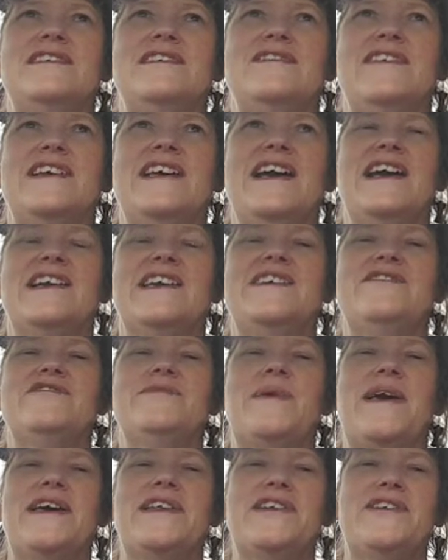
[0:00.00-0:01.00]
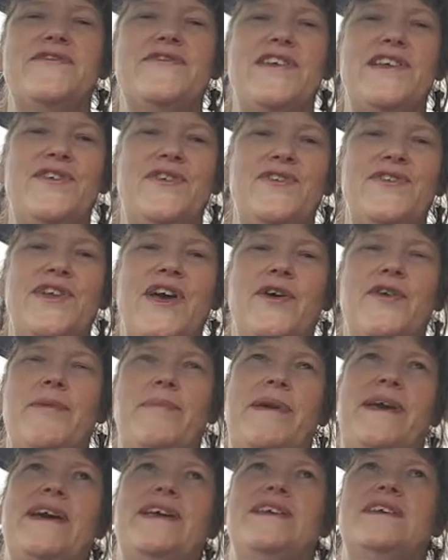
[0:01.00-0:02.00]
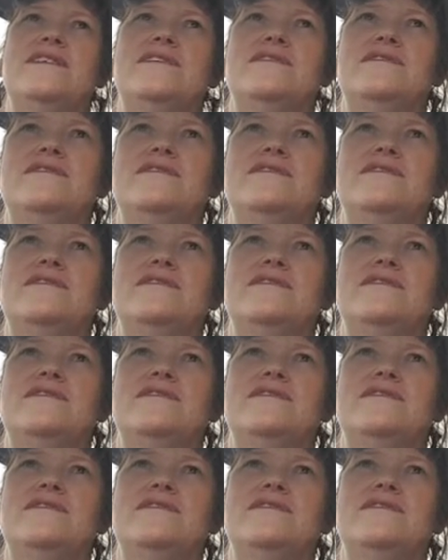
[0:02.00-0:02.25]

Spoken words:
they can't care about it if they don't know about it,